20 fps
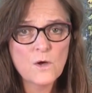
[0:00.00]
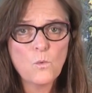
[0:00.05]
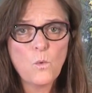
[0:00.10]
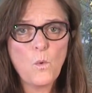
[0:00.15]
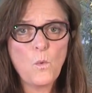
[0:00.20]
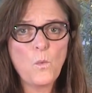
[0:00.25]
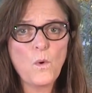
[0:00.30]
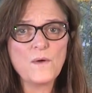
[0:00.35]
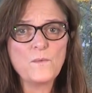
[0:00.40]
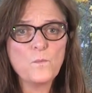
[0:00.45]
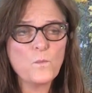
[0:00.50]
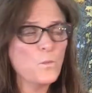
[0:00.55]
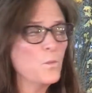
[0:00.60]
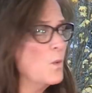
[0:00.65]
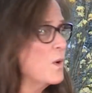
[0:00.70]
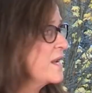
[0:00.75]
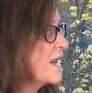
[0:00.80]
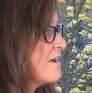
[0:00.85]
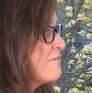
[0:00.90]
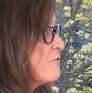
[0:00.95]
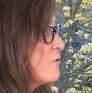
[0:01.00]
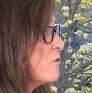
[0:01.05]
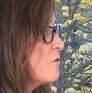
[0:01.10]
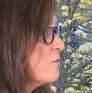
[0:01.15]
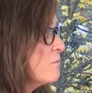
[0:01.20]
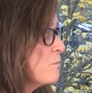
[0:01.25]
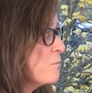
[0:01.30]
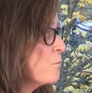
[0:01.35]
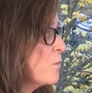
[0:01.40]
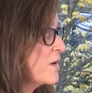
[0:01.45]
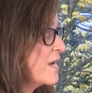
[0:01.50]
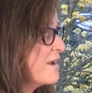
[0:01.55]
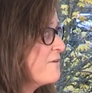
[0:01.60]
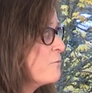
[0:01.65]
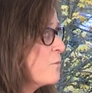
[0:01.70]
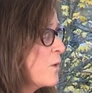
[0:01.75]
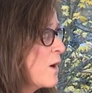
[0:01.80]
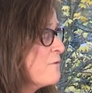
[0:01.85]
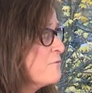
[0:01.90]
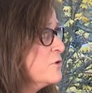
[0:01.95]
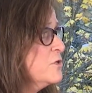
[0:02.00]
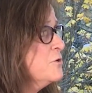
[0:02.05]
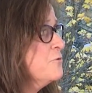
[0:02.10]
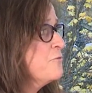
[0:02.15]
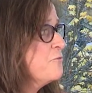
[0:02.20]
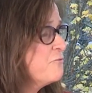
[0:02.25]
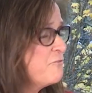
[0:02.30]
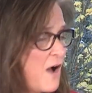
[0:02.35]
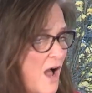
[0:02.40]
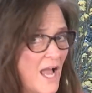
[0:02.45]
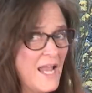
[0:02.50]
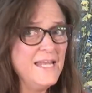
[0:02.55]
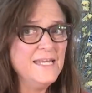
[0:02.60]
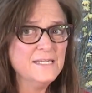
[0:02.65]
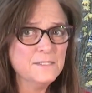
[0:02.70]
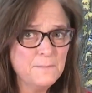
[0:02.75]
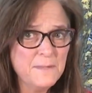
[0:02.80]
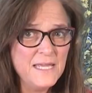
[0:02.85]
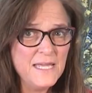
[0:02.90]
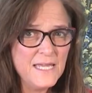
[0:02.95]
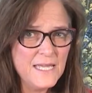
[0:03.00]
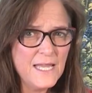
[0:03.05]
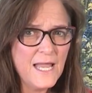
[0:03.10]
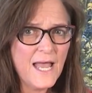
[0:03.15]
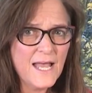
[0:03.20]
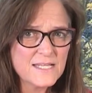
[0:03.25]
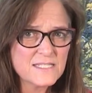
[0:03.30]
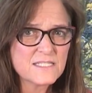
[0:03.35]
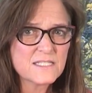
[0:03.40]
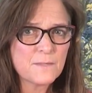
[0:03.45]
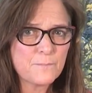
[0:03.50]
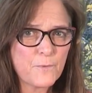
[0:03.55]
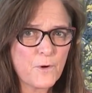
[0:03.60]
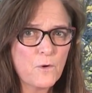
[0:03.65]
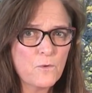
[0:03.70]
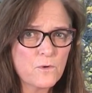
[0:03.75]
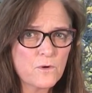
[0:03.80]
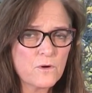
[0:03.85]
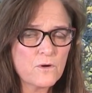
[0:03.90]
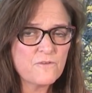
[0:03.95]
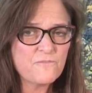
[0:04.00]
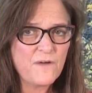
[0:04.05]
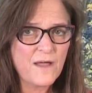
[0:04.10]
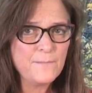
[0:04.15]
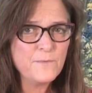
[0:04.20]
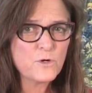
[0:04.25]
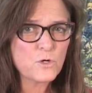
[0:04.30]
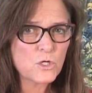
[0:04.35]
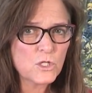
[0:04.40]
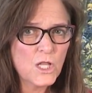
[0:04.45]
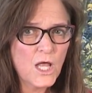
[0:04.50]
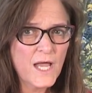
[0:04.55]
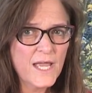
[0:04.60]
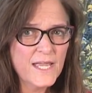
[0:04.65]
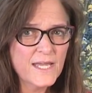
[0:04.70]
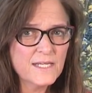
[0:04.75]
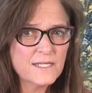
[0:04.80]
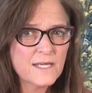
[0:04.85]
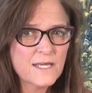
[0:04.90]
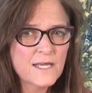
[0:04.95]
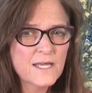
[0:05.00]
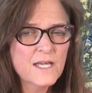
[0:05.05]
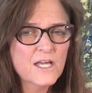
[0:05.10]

Wherever you find me as the broker, if I'm your client,